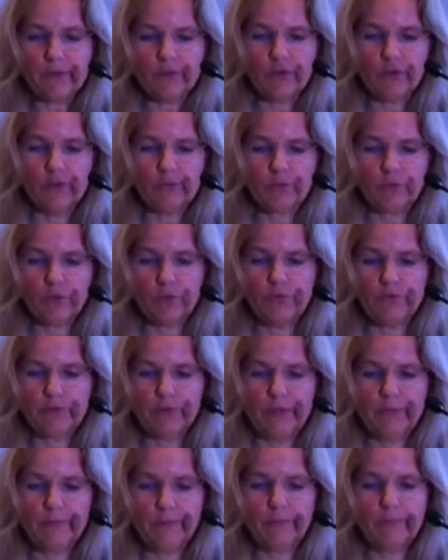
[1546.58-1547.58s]
to improve
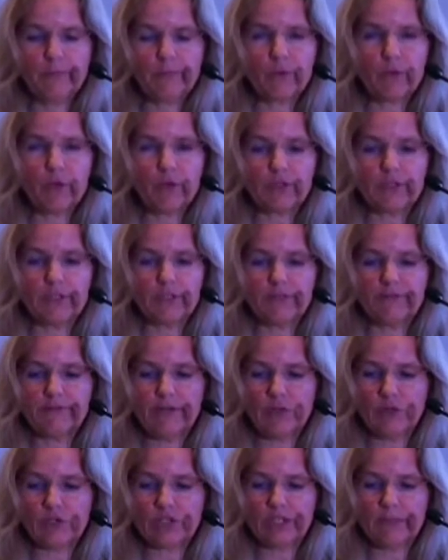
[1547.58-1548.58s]
cognitive
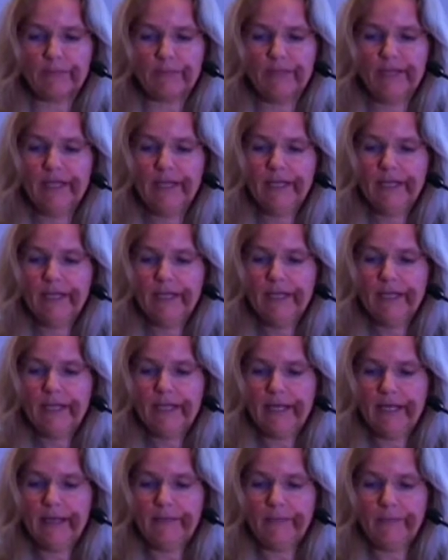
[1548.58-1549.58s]
outcome,
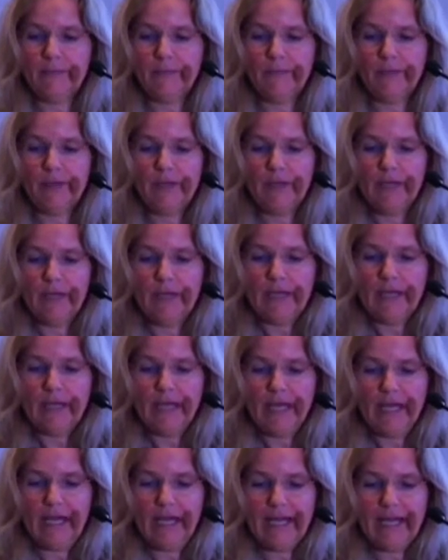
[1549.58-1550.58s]
and
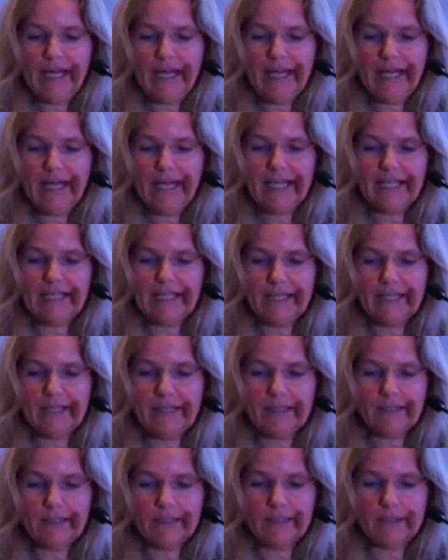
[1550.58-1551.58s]

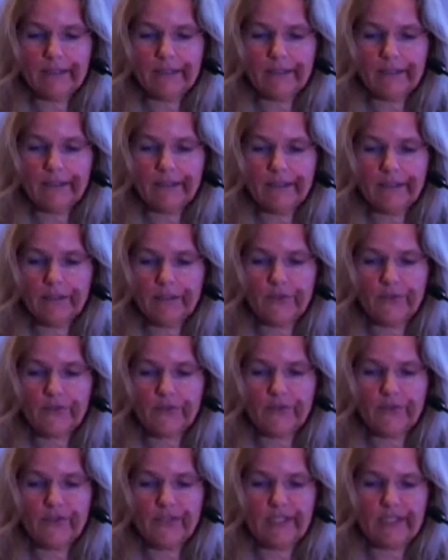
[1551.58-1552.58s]
I'll go
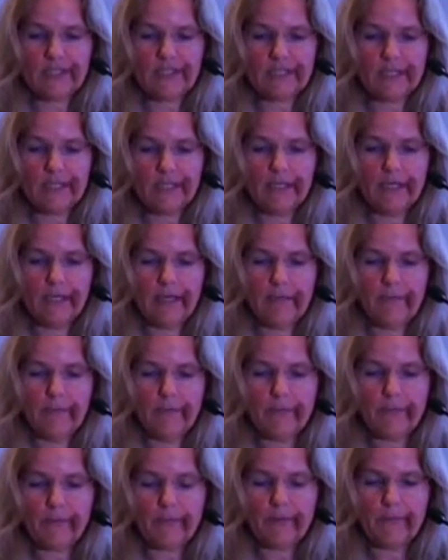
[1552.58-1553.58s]
through these,
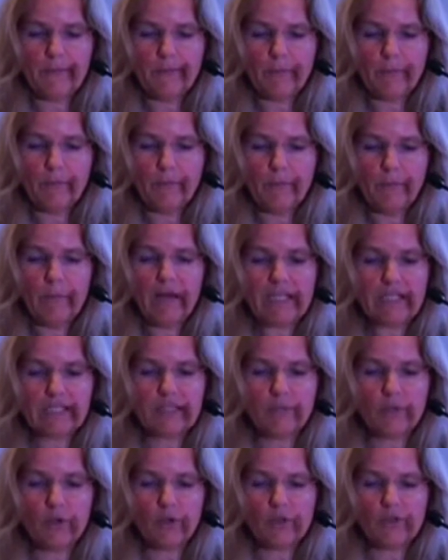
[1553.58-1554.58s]
the
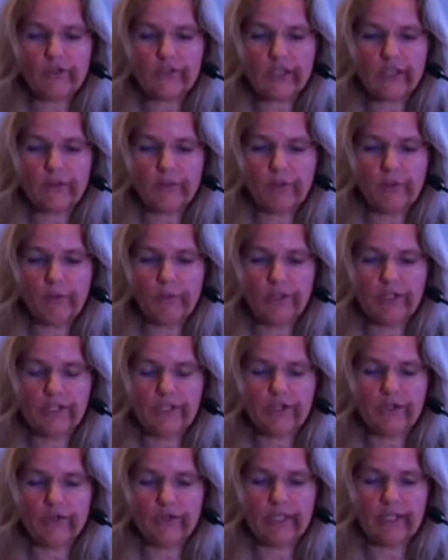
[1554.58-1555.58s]
multimodal cerebral
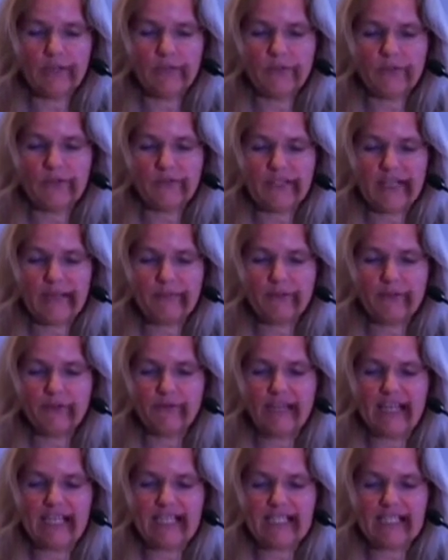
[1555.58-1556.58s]
monitoring with depth
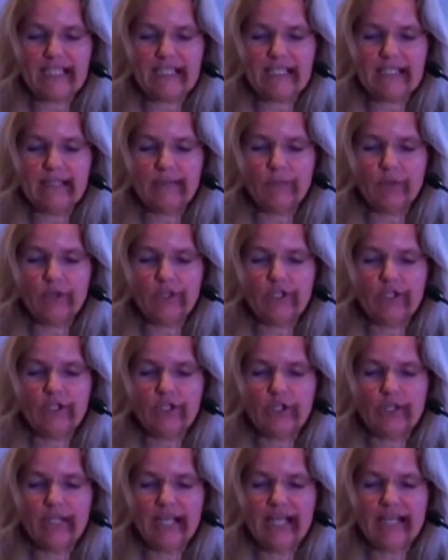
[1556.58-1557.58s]
of anesthesia
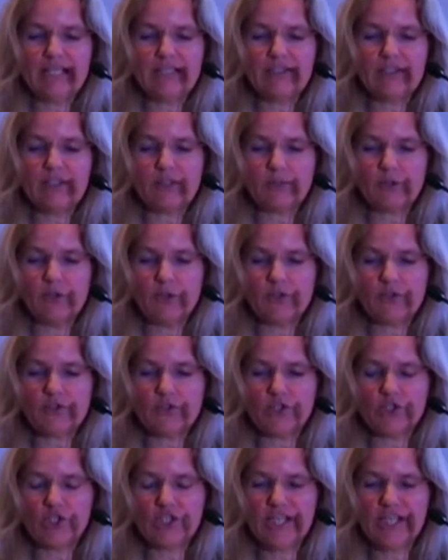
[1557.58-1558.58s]
monitor and cerebral
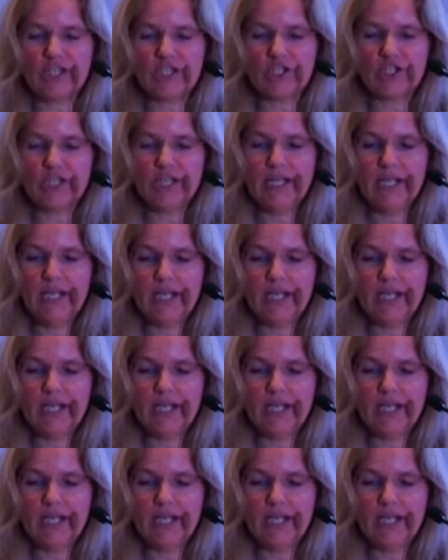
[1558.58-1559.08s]
oxygenation.